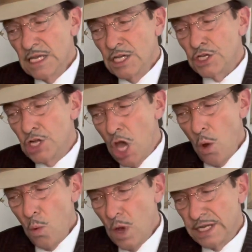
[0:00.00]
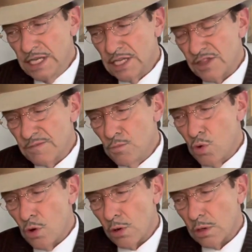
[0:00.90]
No one is
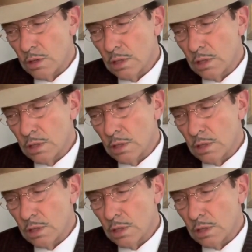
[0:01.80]
more